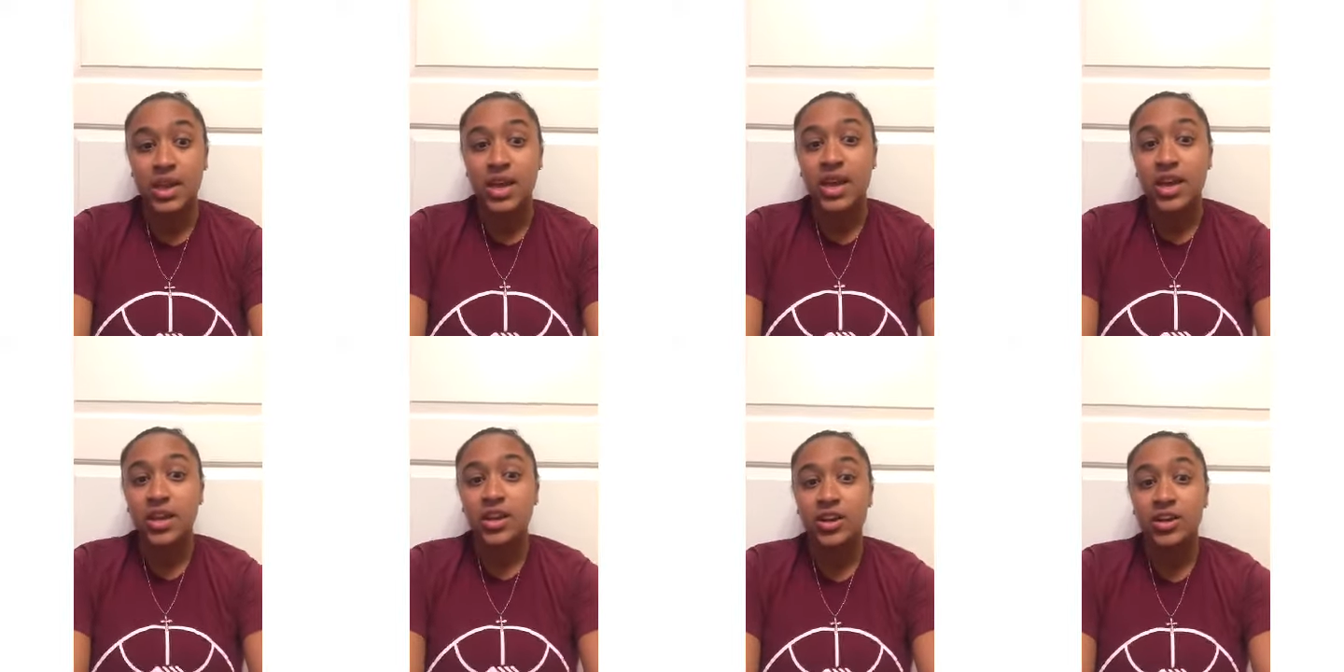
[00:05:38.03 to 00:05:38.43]

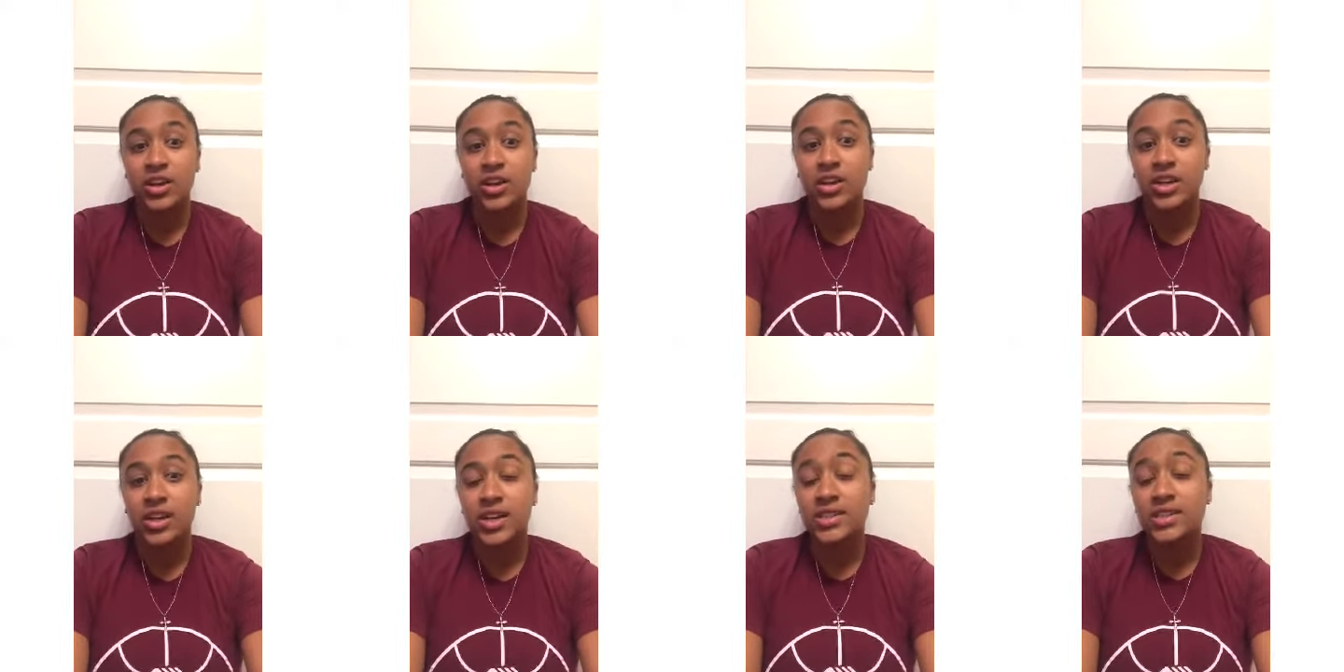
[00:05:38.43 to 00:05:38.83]
and
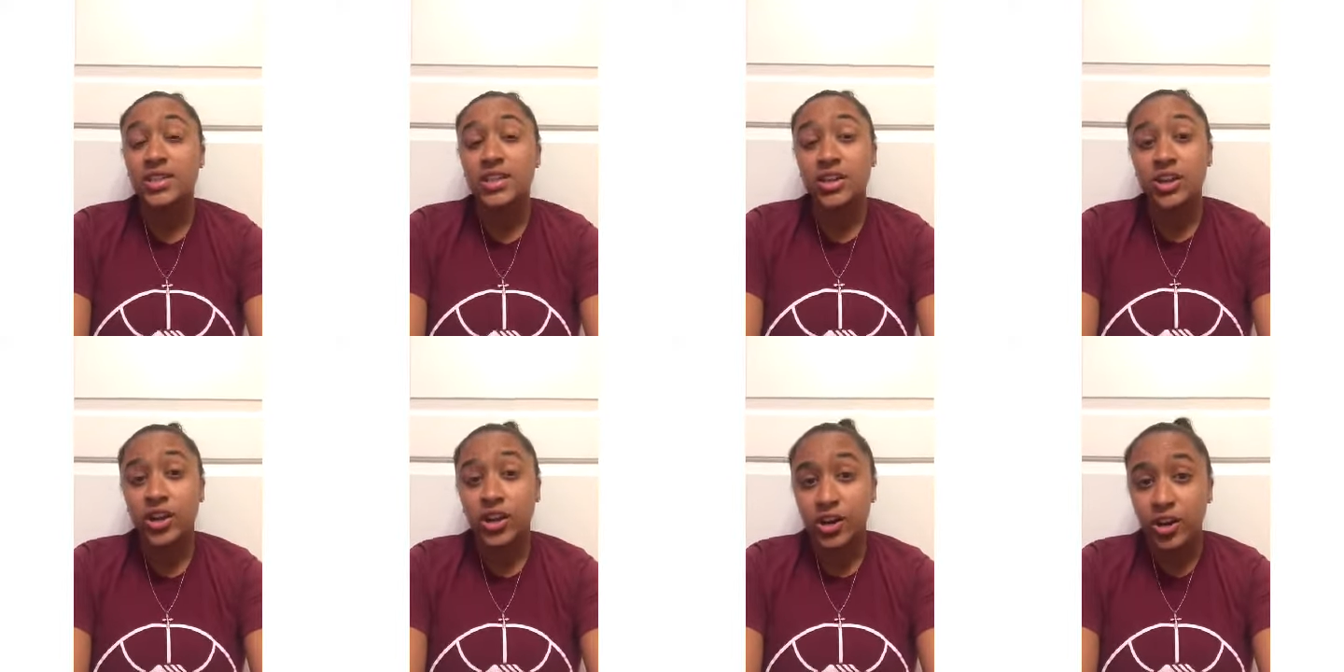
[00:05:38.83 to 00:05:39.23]
gets
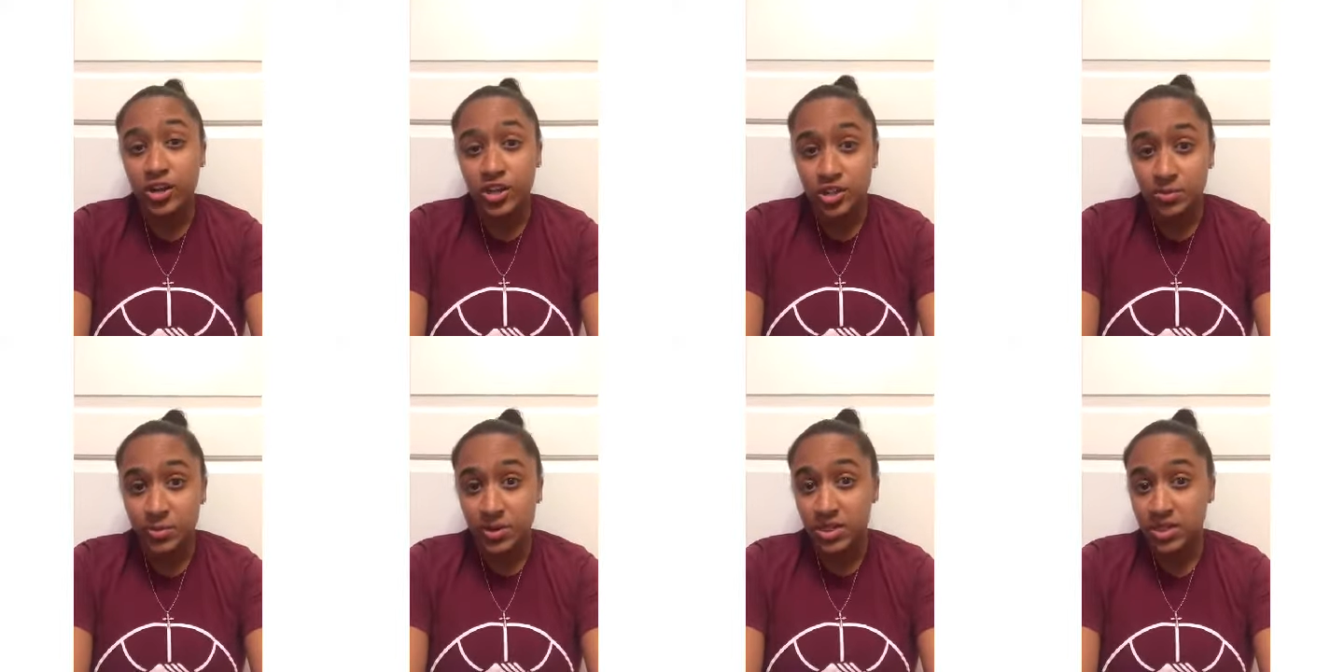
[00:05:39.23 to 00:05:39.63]

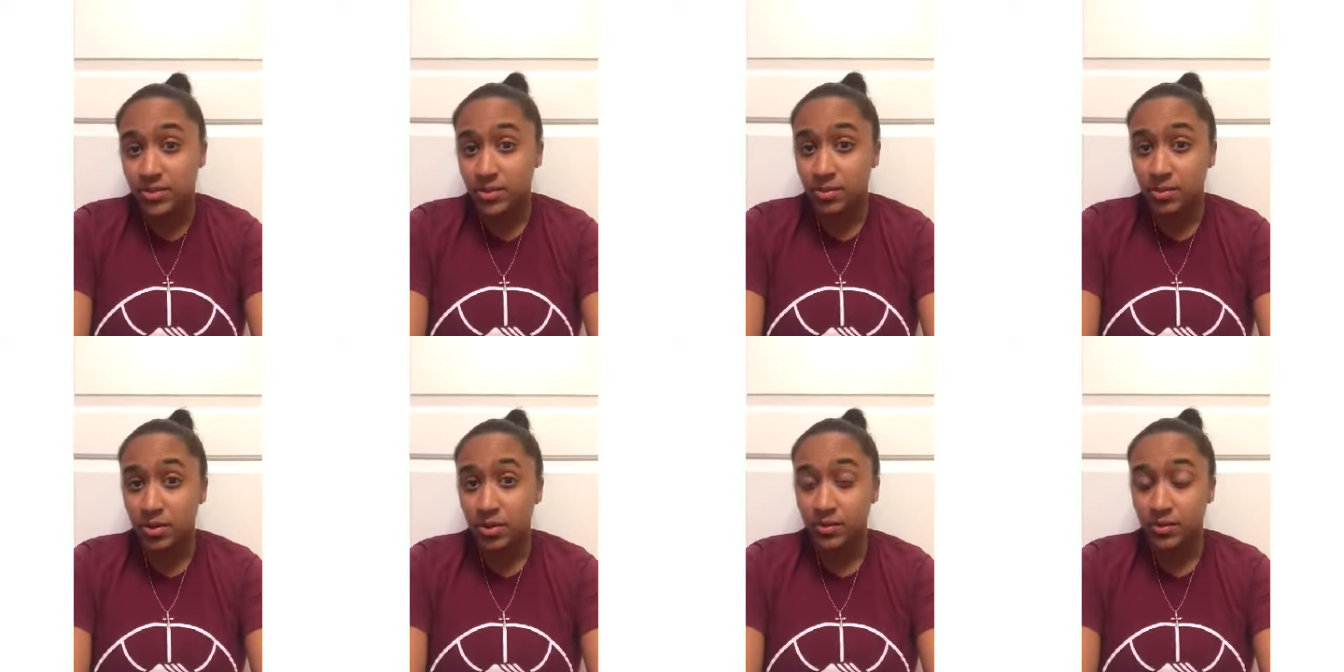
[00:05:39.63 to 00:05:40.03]
encouragements
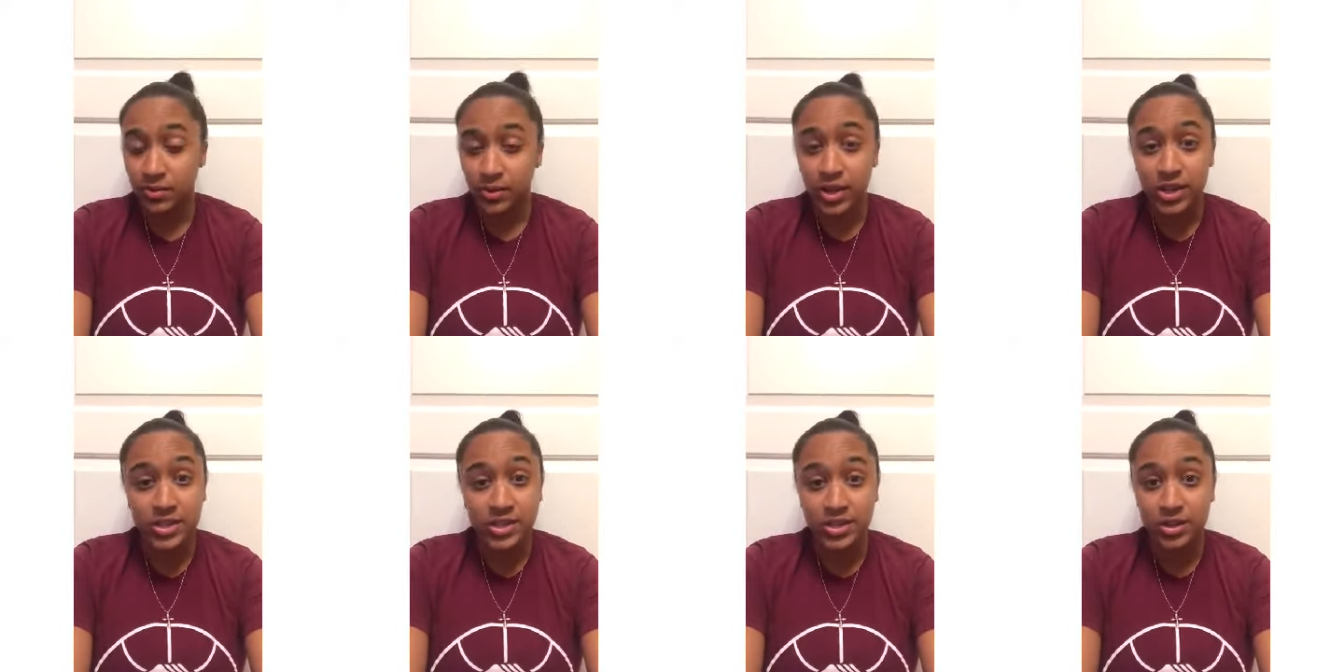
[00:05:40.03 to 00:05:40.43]
from her
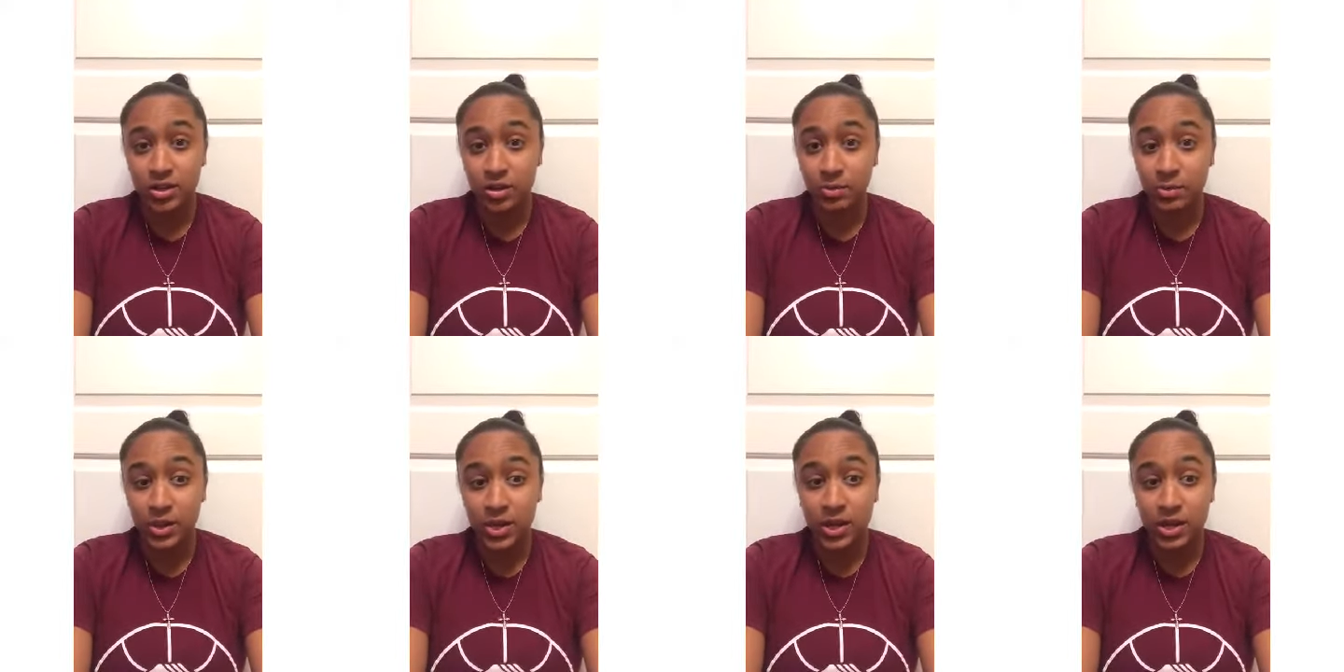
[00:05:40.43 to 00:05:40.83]
friends and her
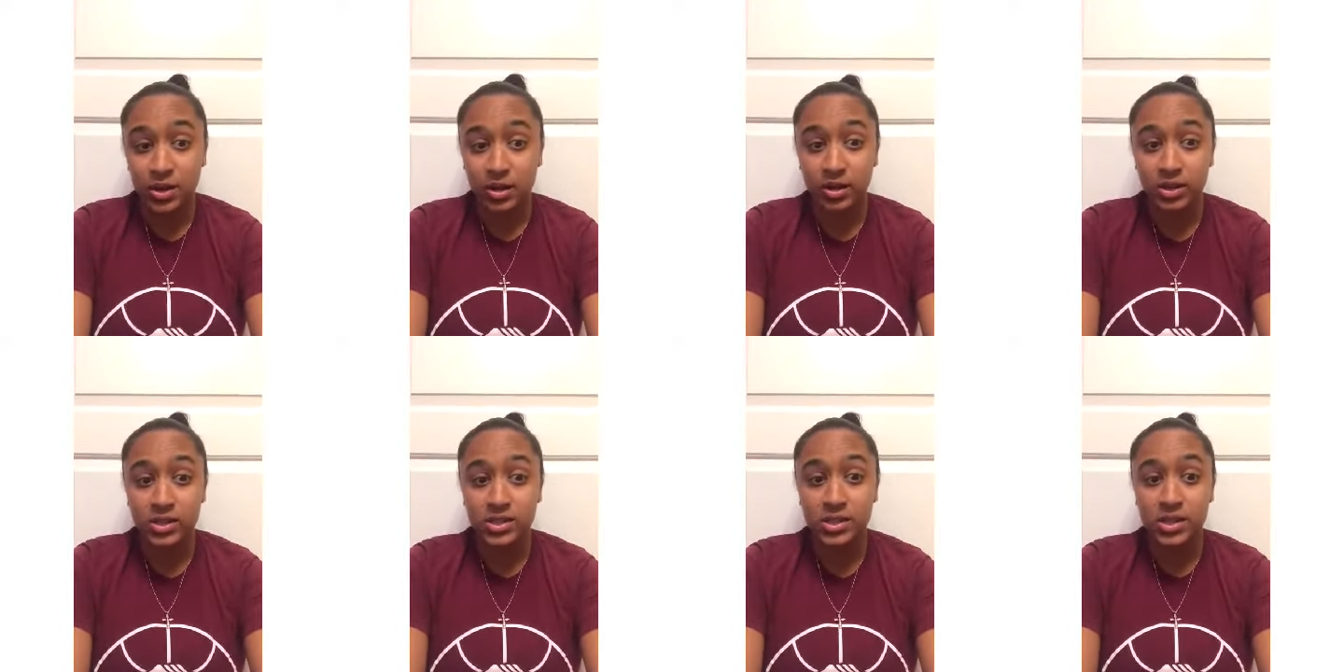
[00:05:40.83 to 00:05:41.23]

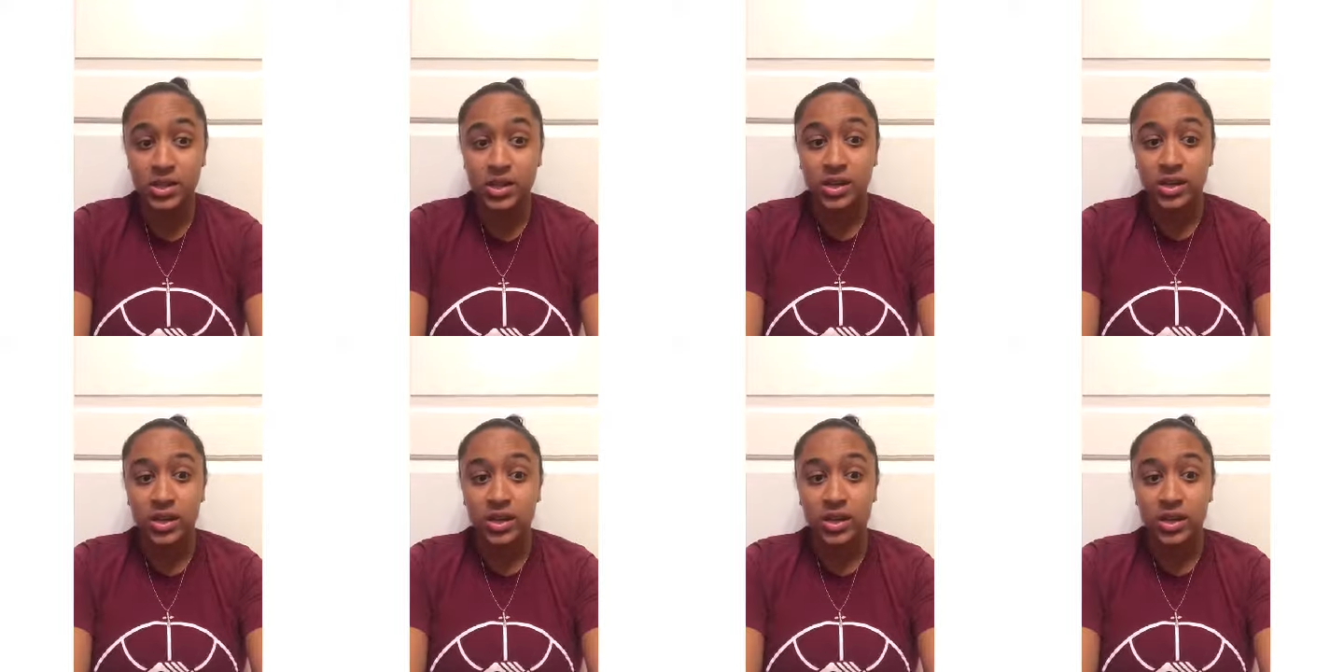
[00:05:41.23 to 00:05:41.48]
peers,